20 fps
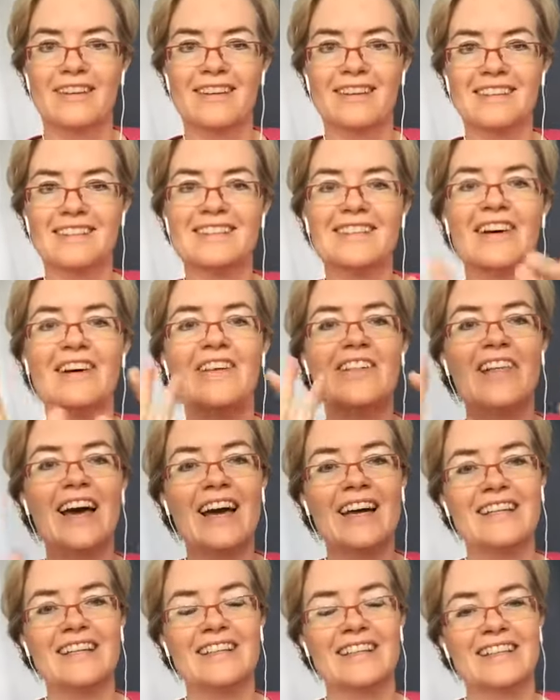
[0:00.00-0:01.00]
So
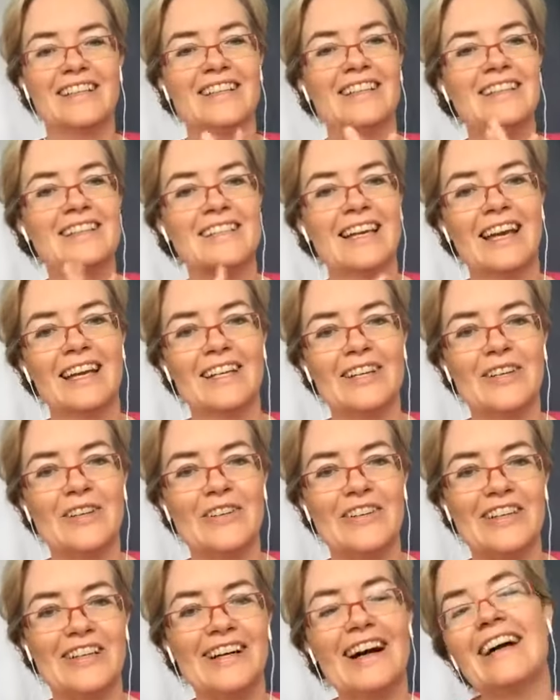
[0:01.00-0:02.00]
that, it's kind of
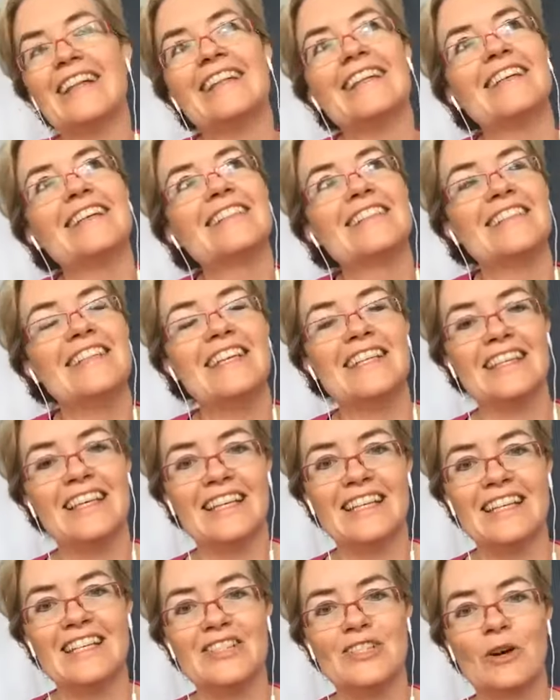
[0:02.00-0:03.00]
cool. I think it's neat that
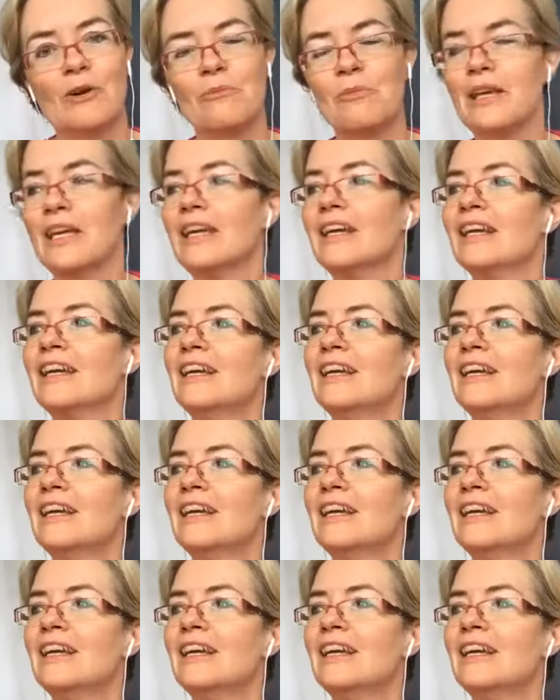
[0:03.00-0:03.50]
he showed me,